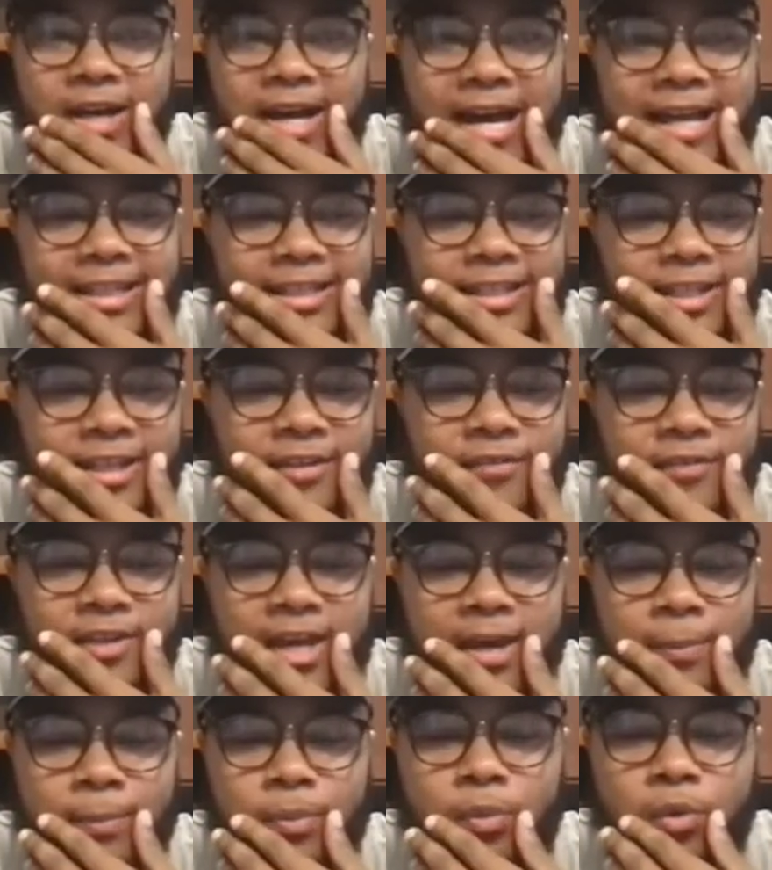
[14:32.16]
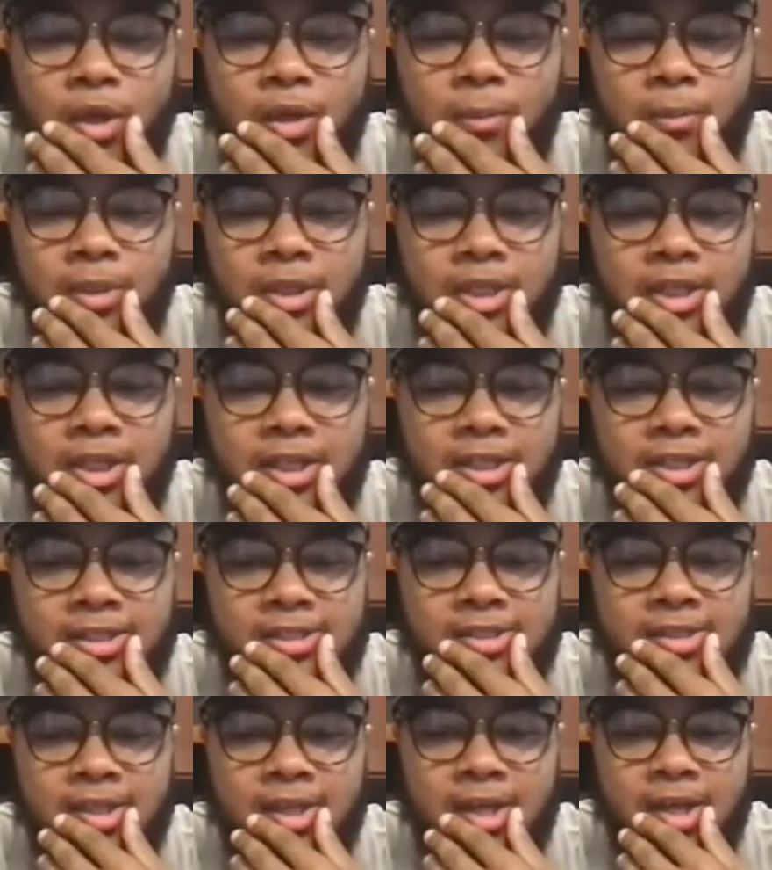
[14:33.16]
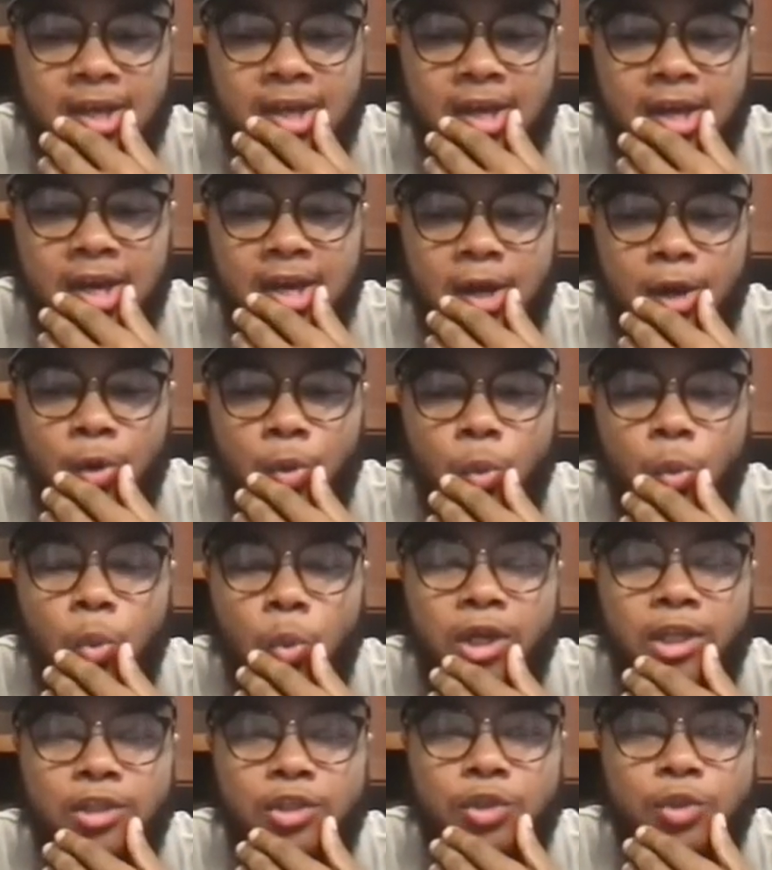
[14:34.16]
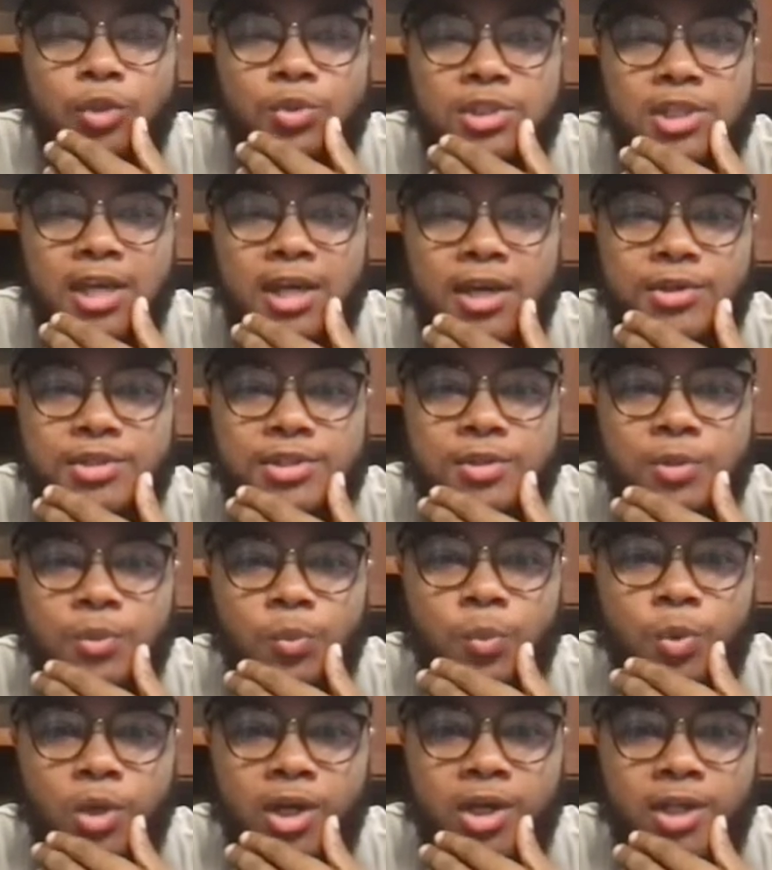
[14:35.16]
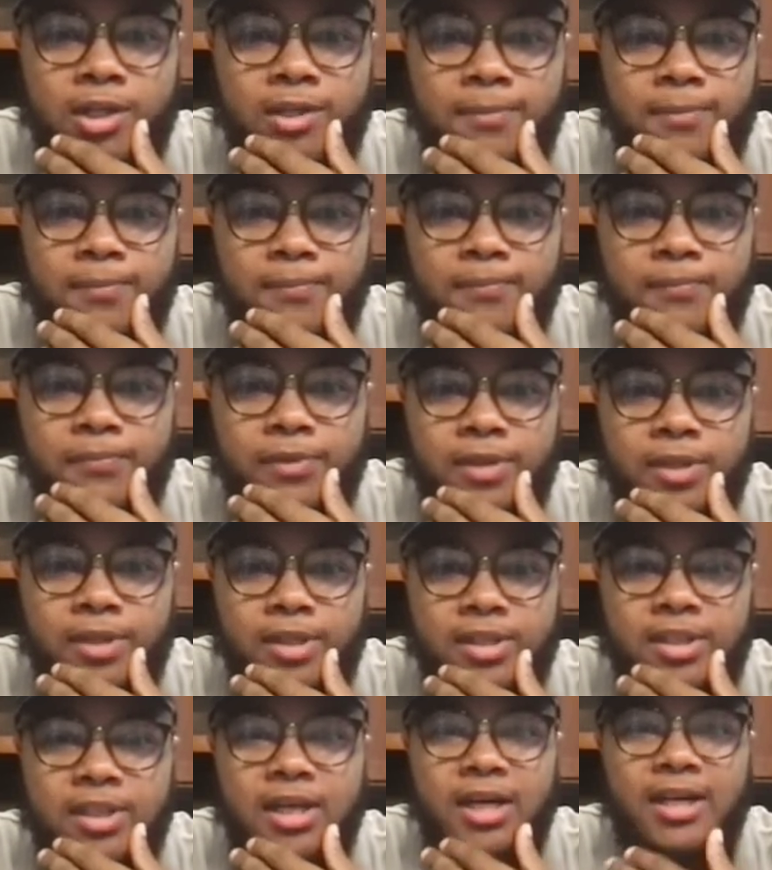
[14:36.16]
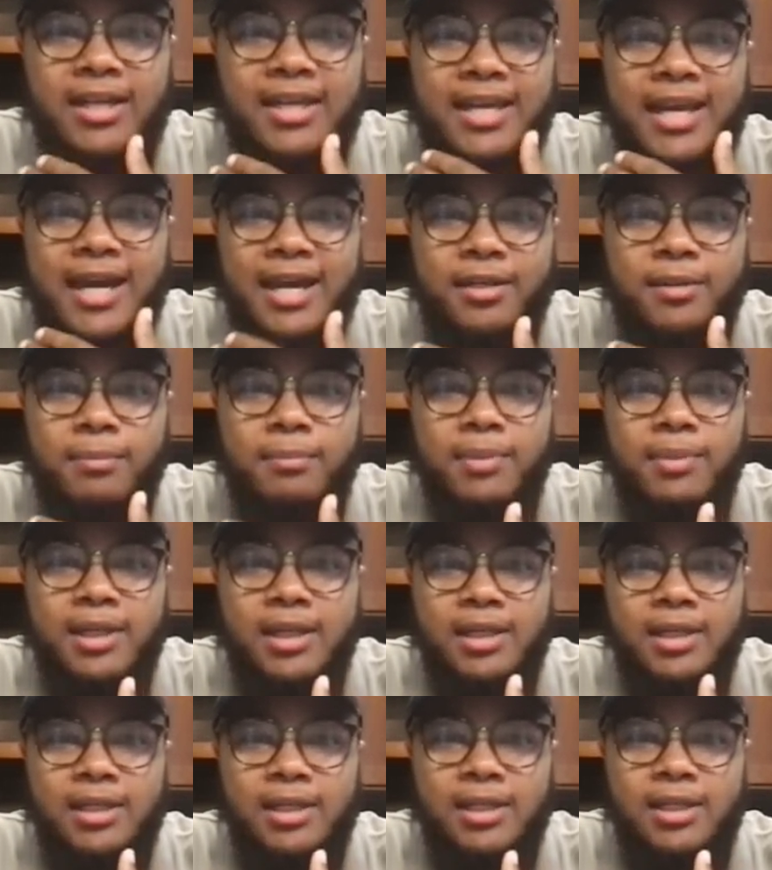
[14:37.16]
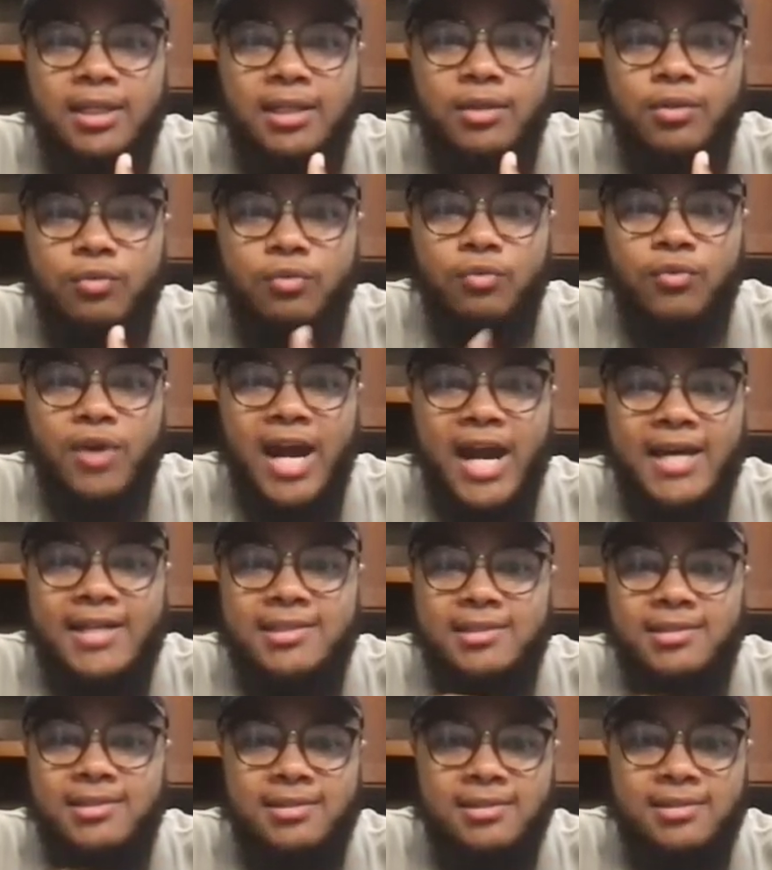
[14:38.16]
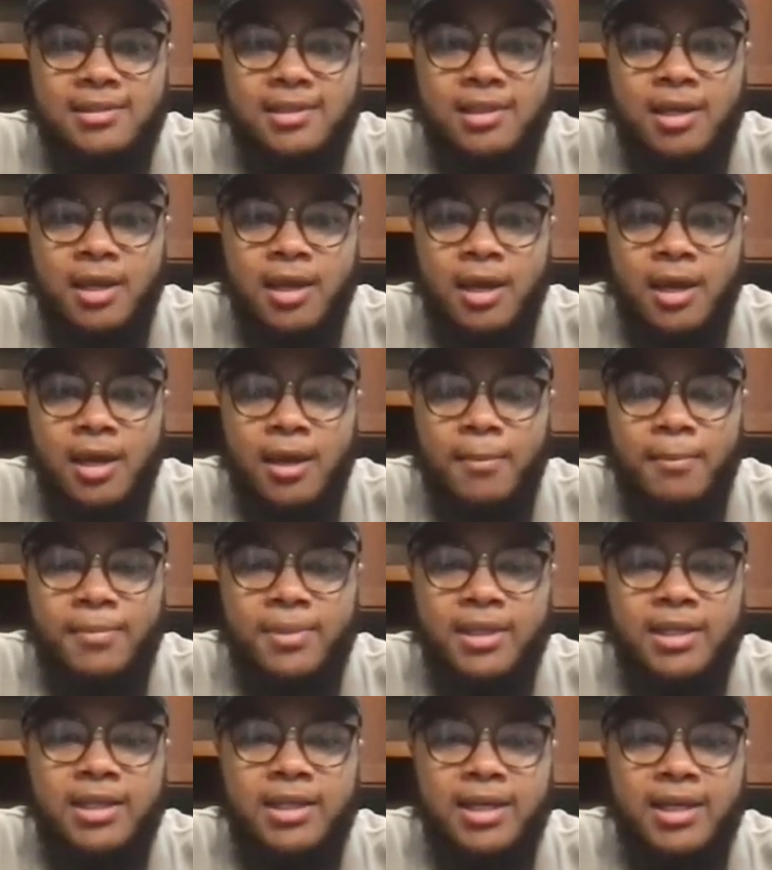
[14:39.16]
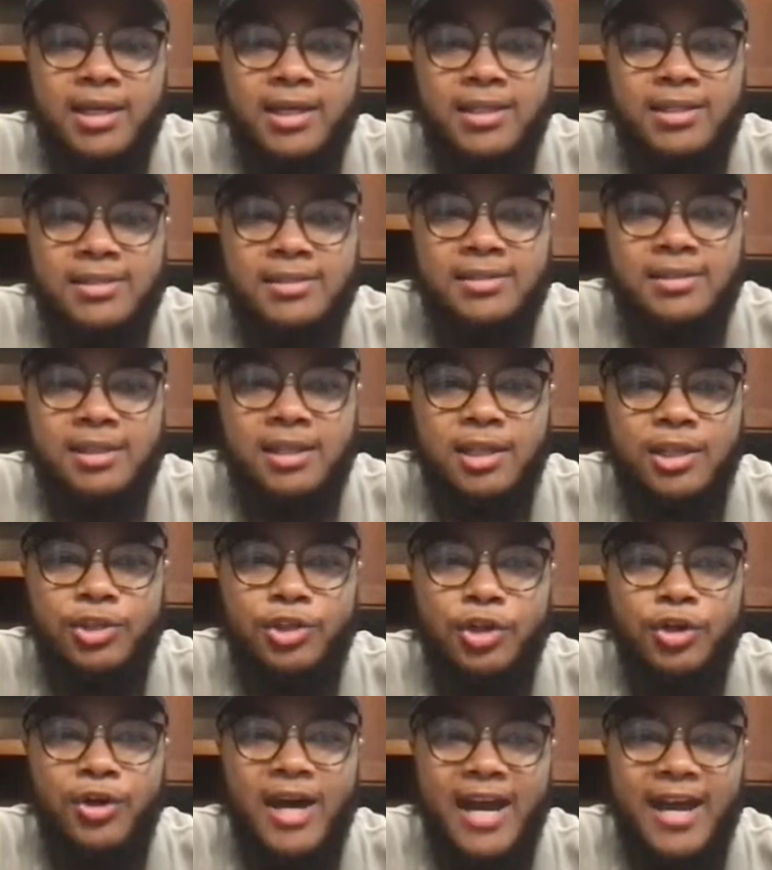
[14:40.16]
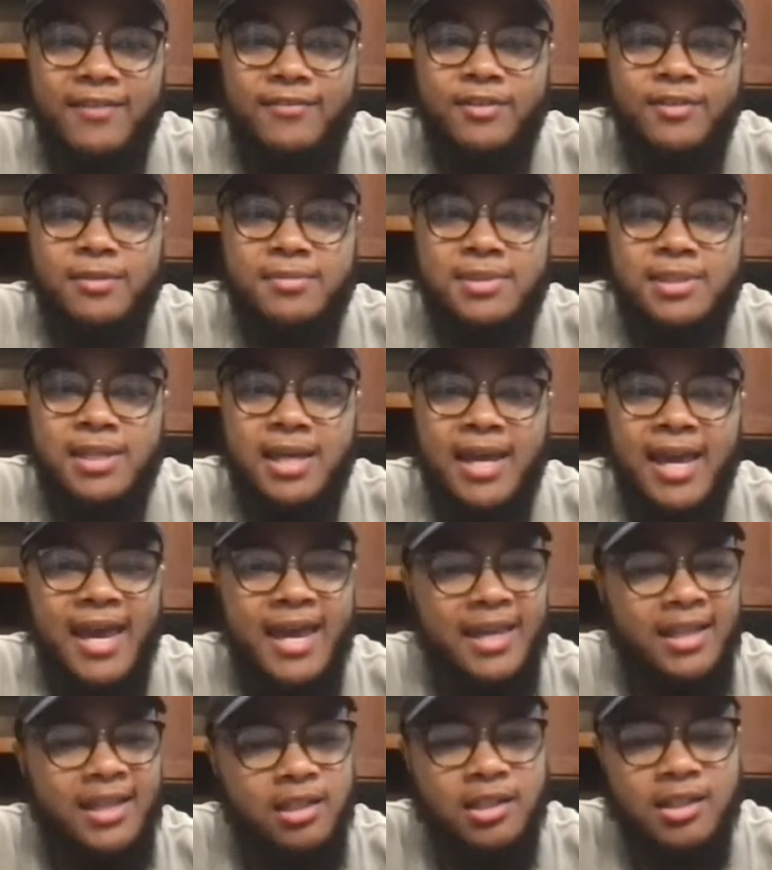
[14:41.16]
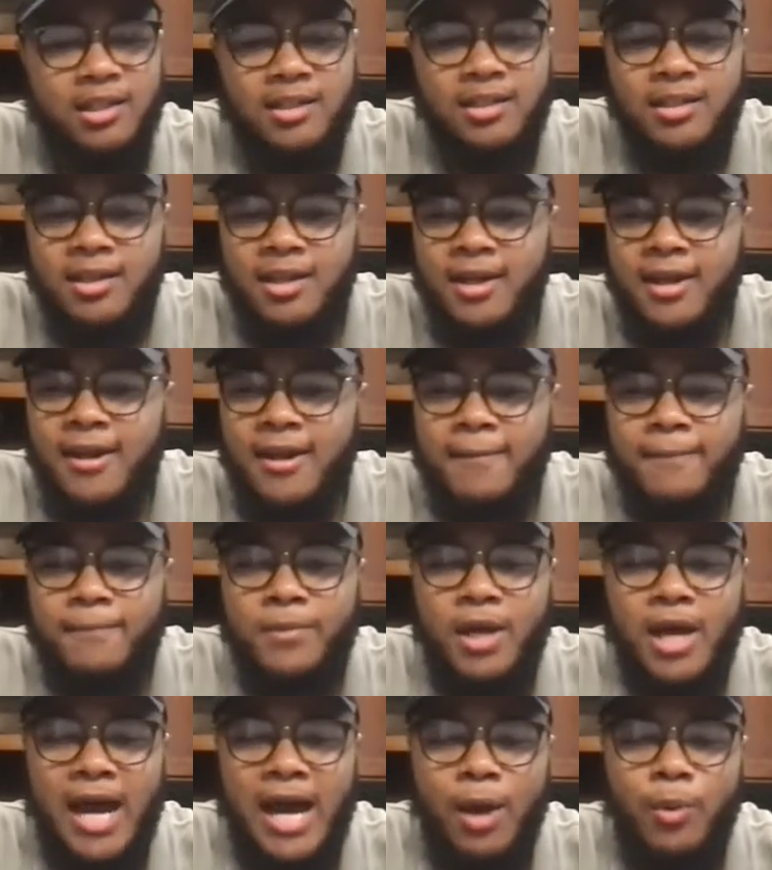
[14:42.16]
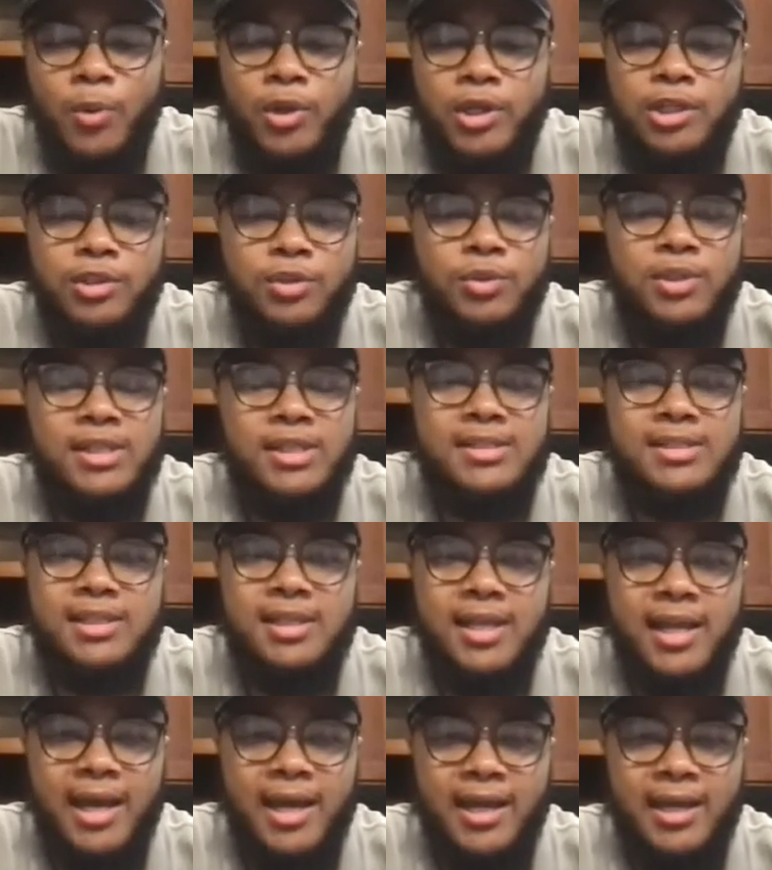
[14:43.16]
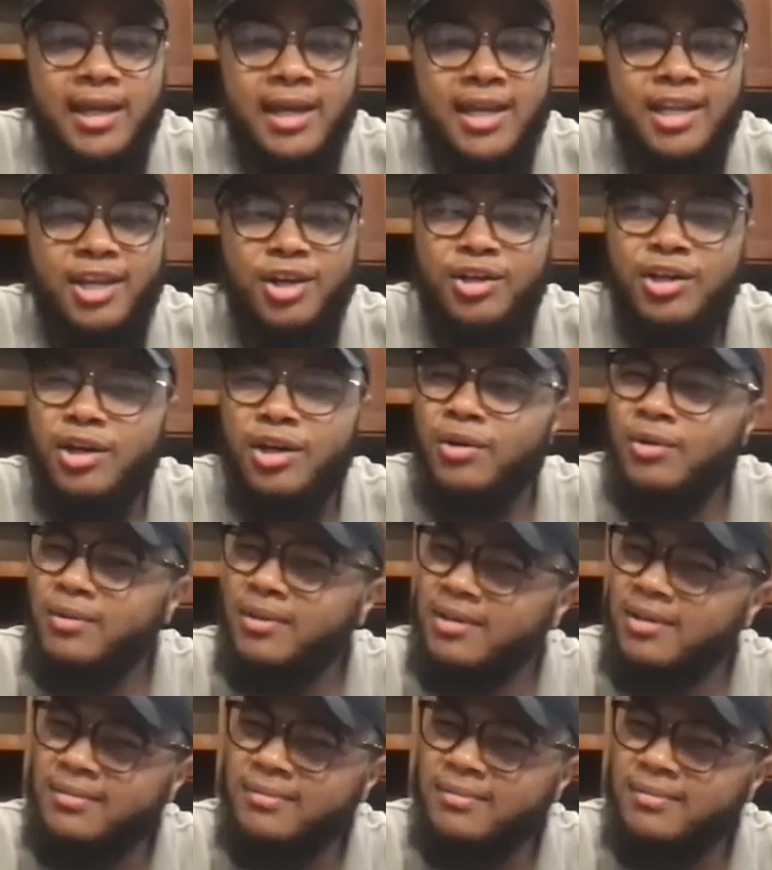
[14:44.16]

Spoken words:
I love that point because when you tell someone, the accountability rises because you'll have them say, hey, look, I want to do this tonight. And they'll go,